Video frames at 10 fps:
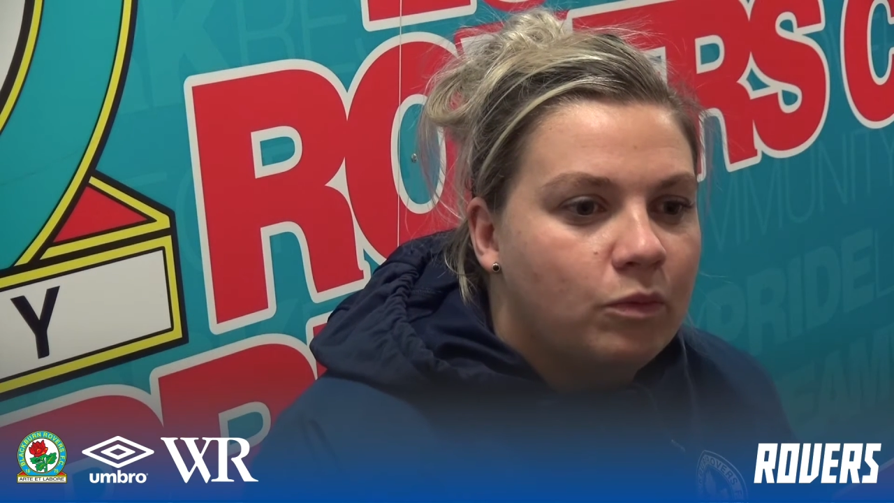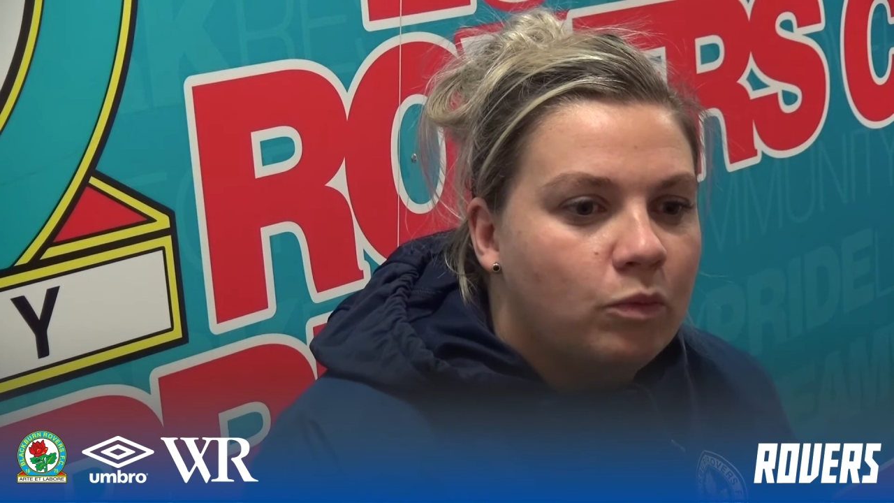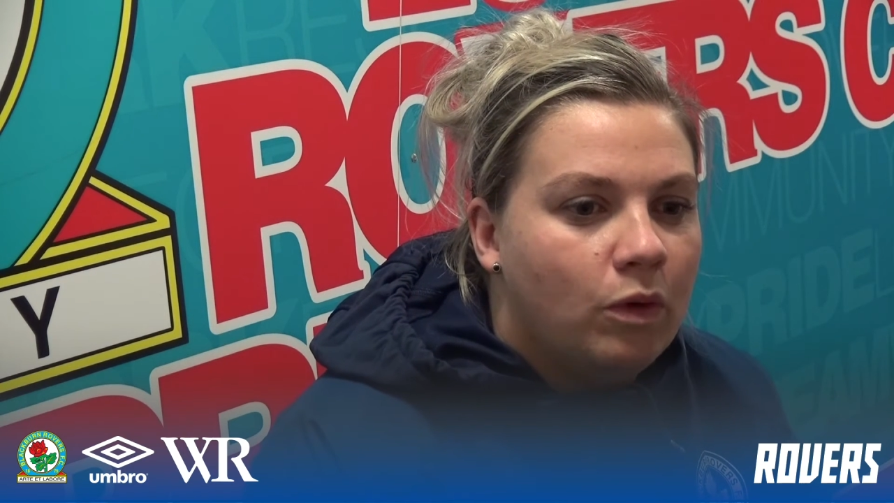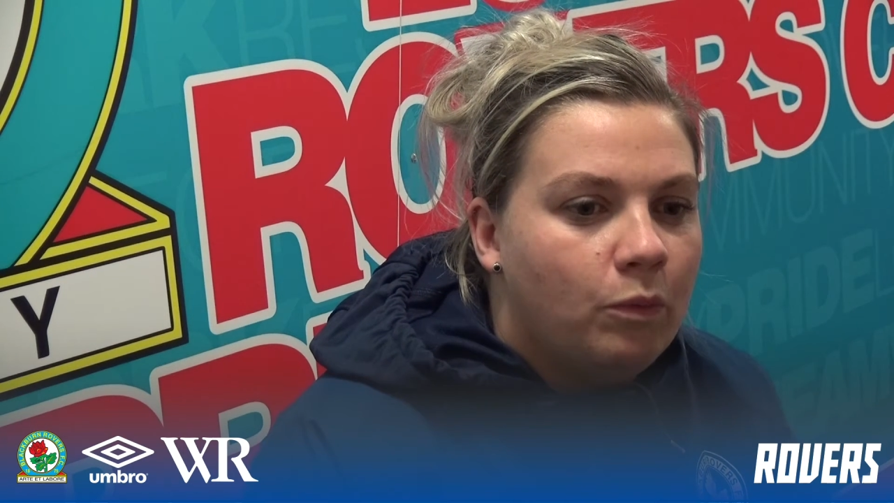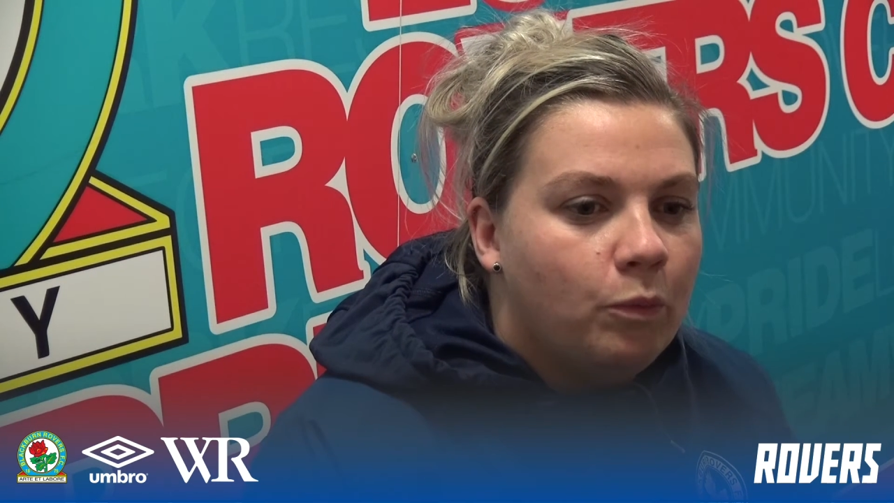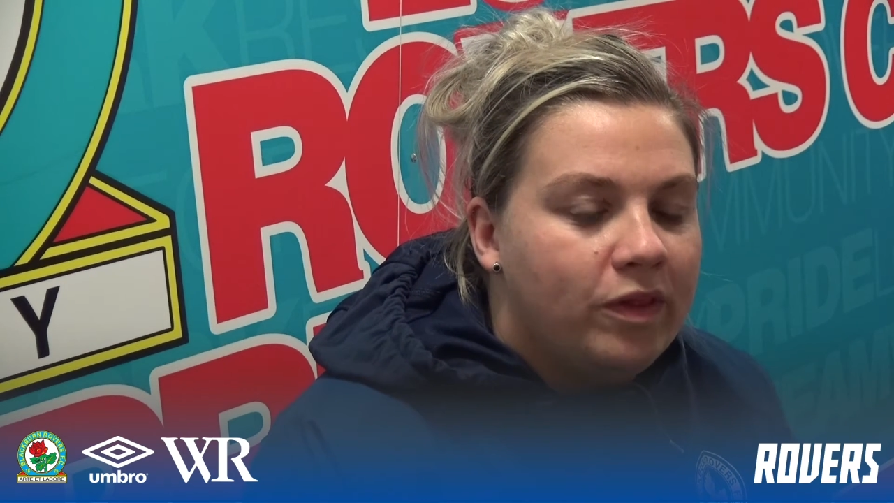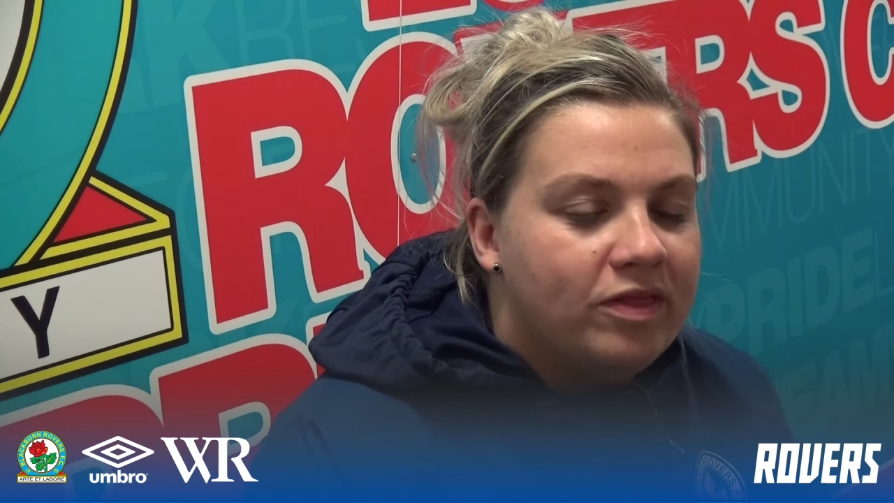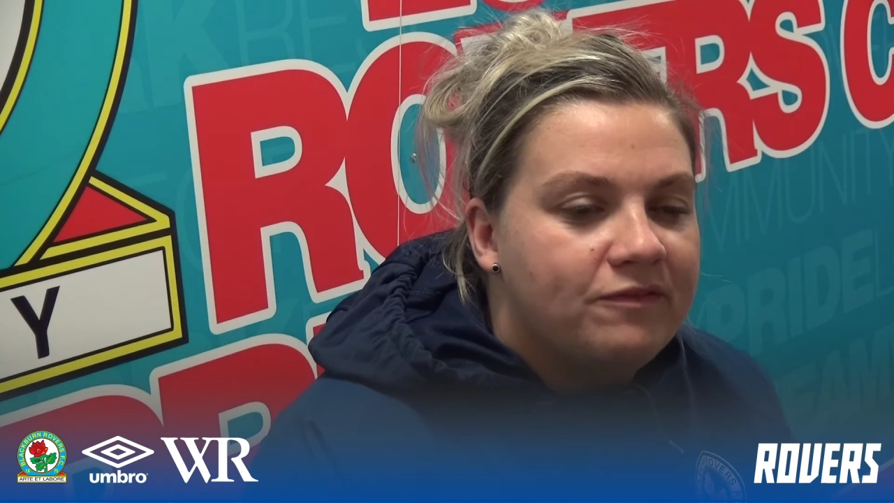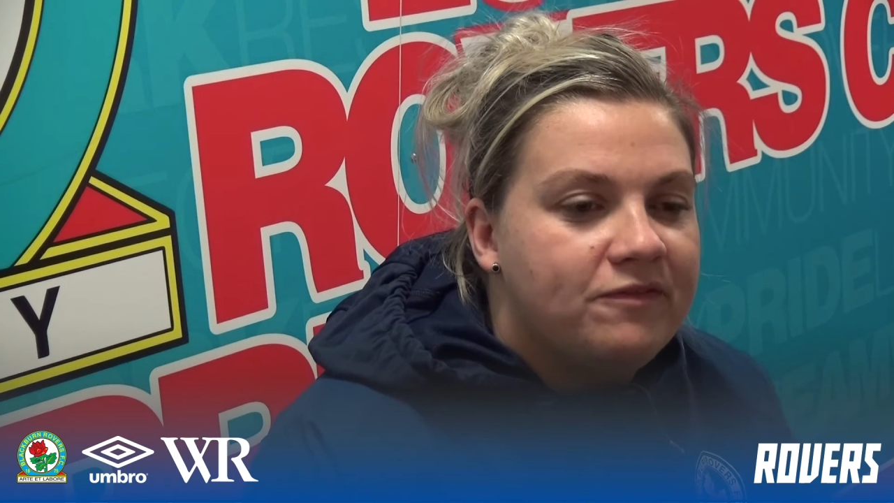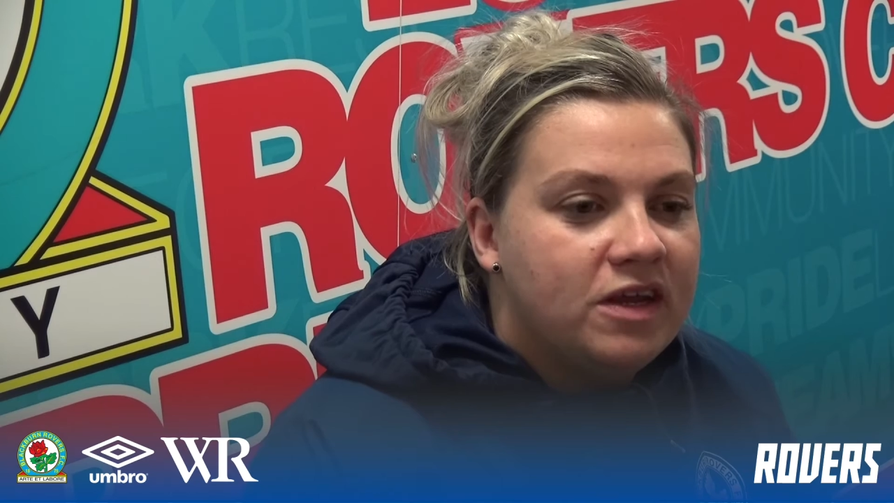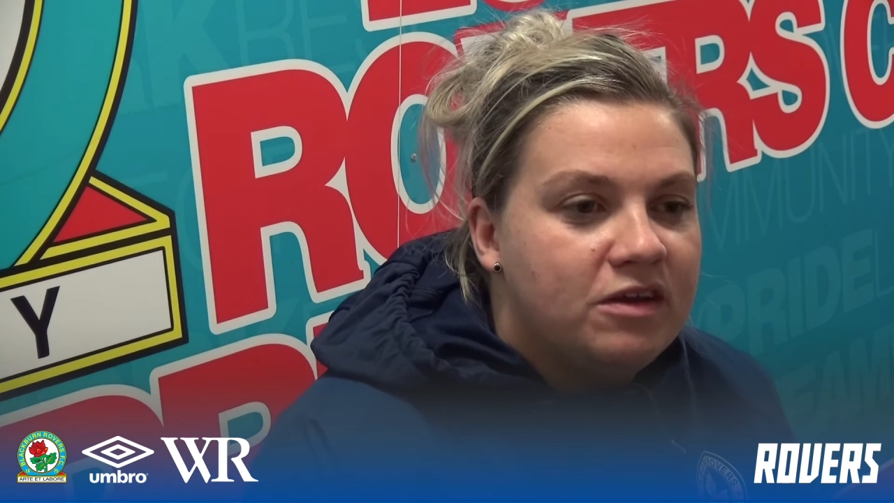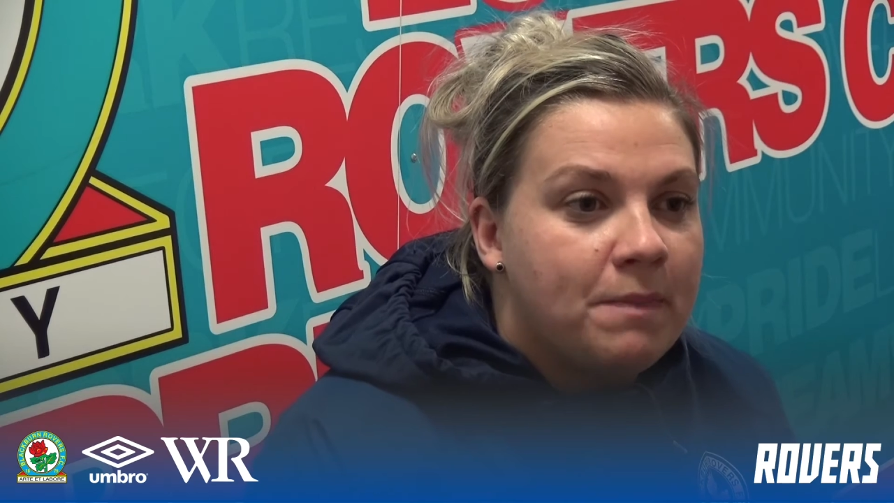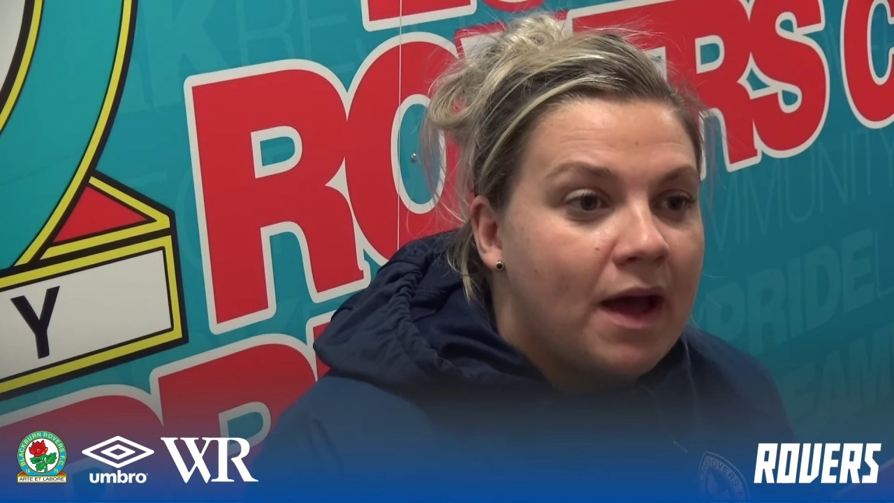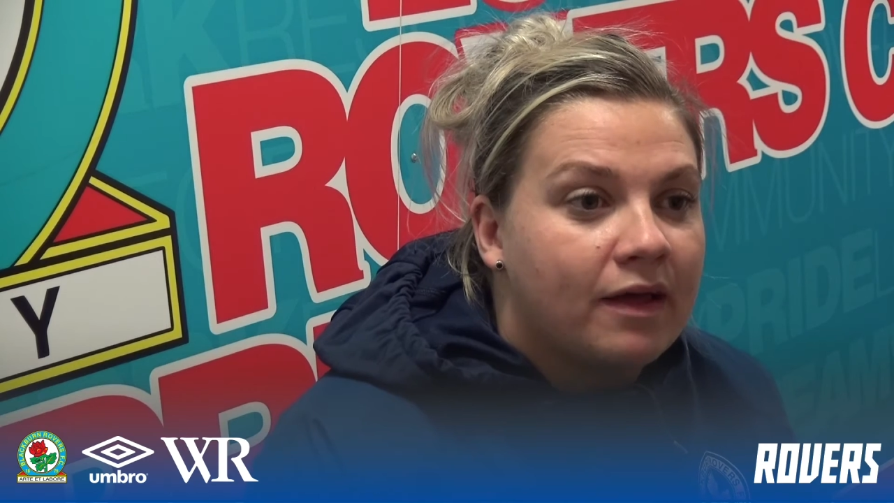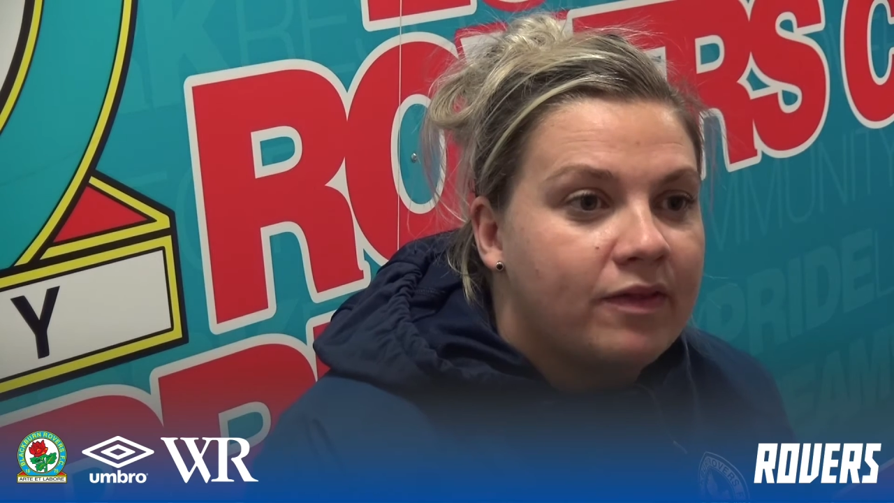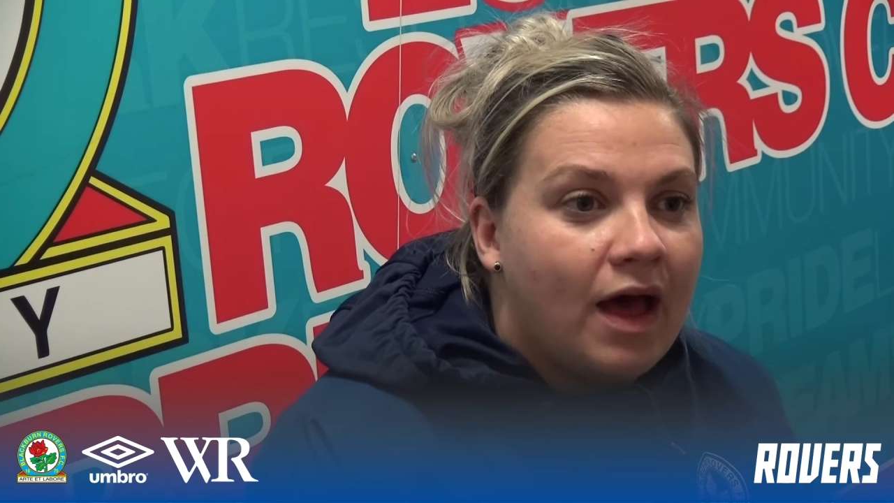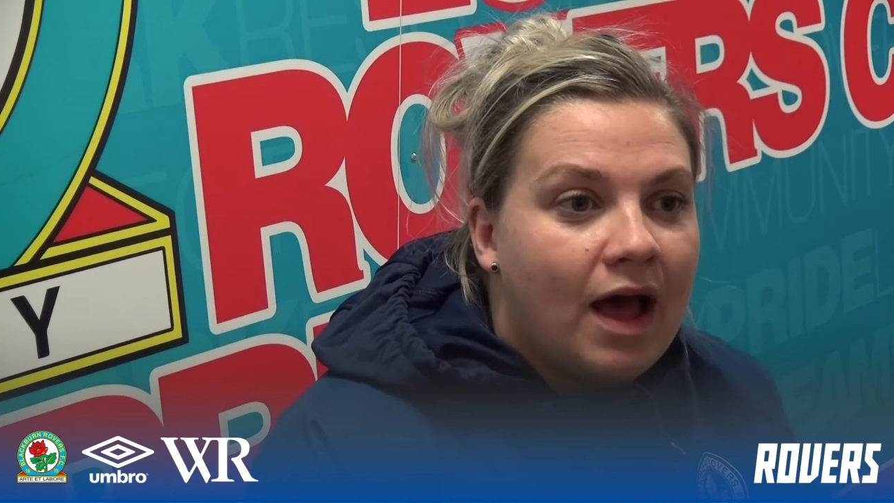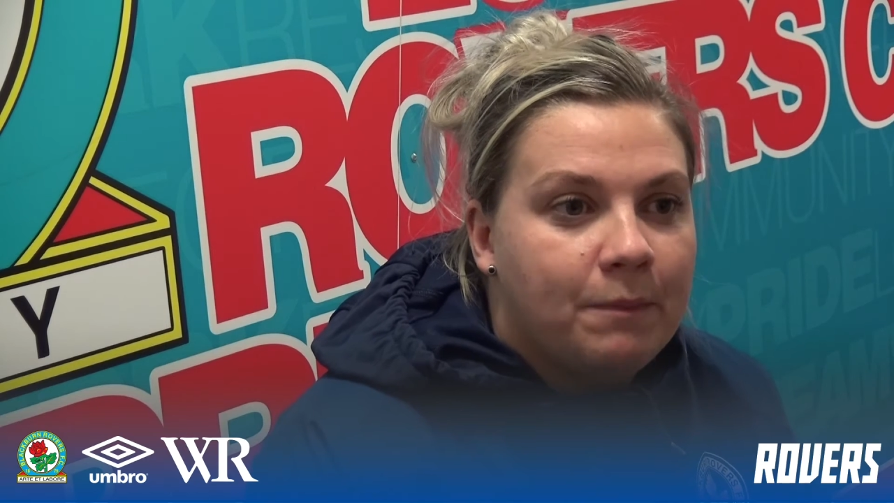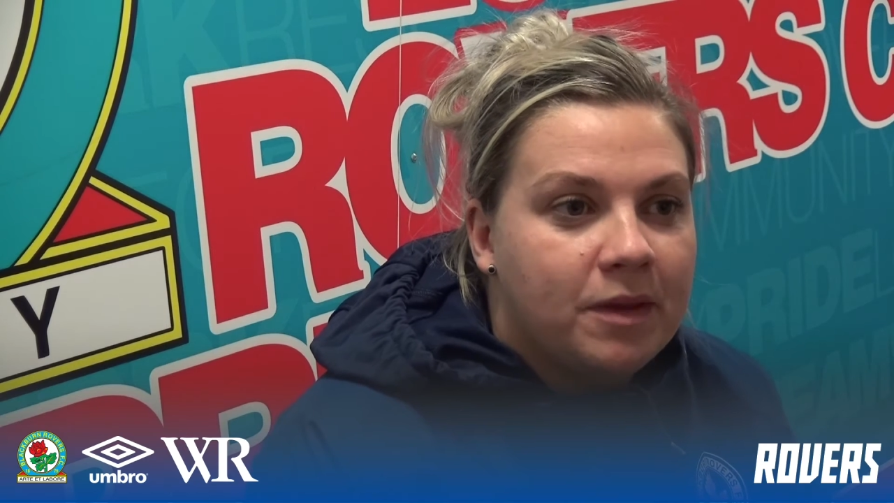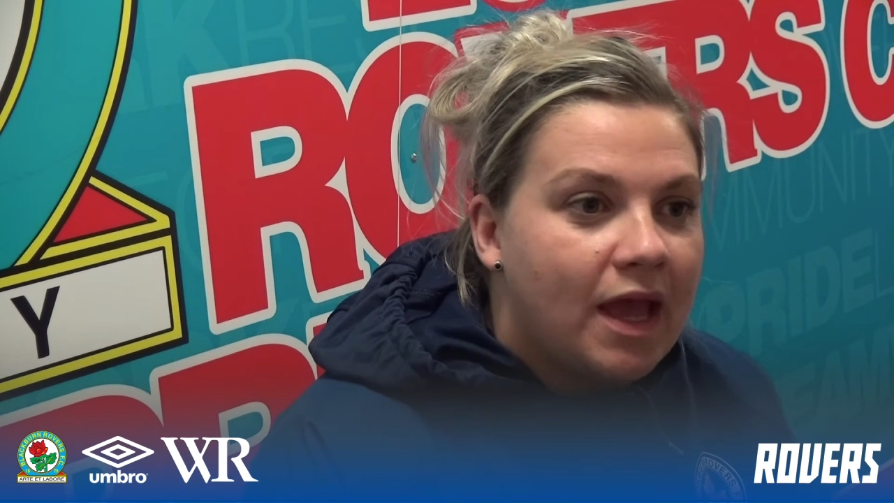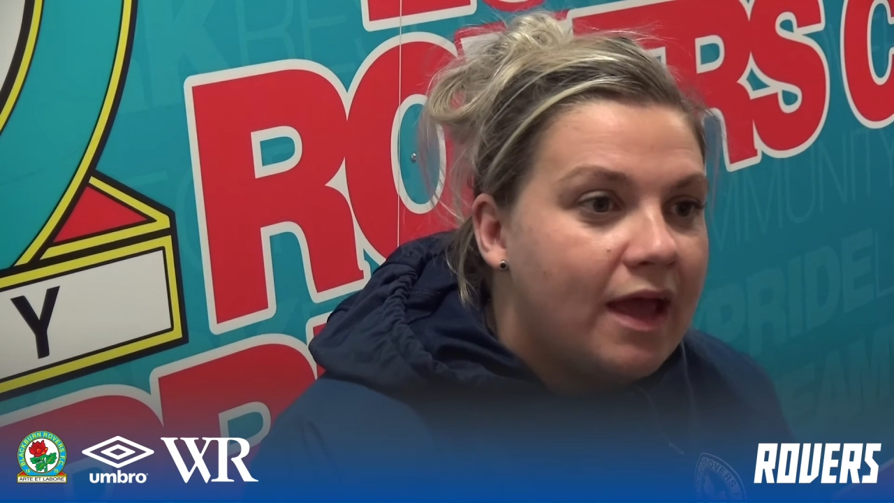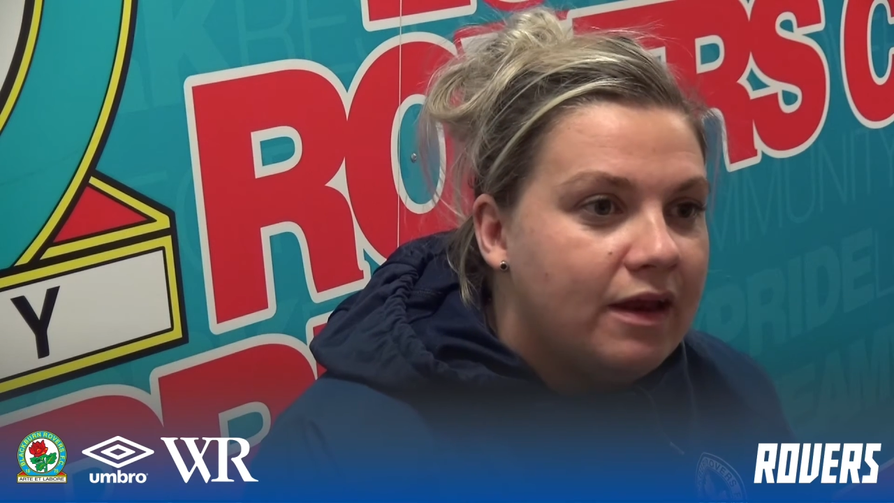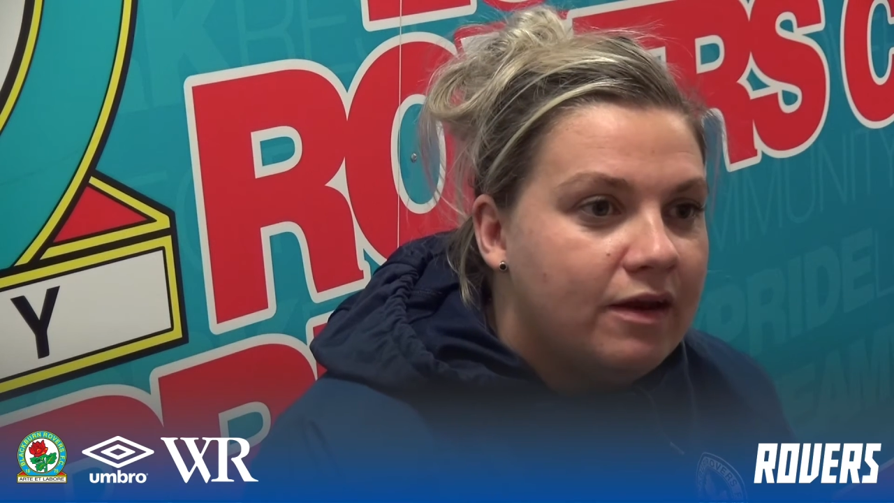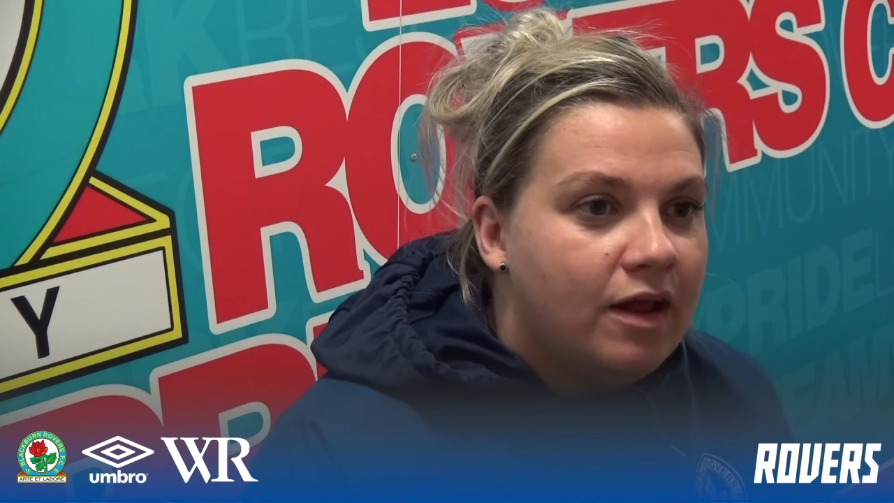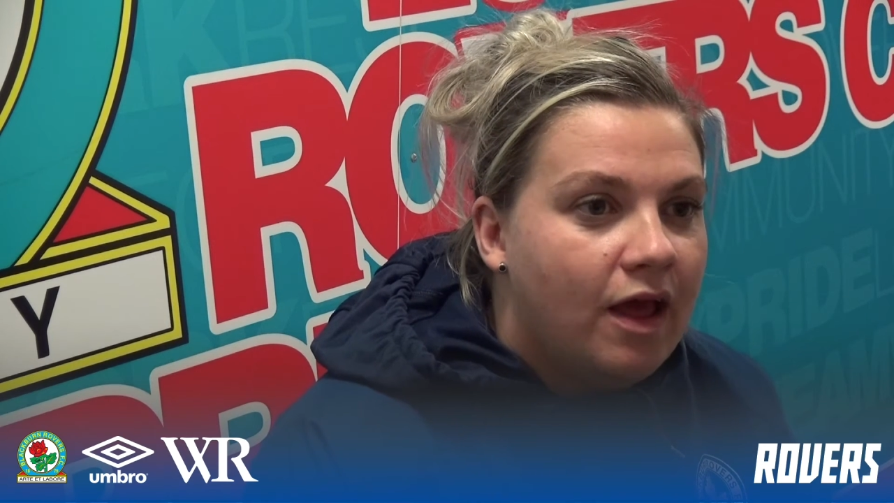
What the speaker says: with the feedback that I'll be getting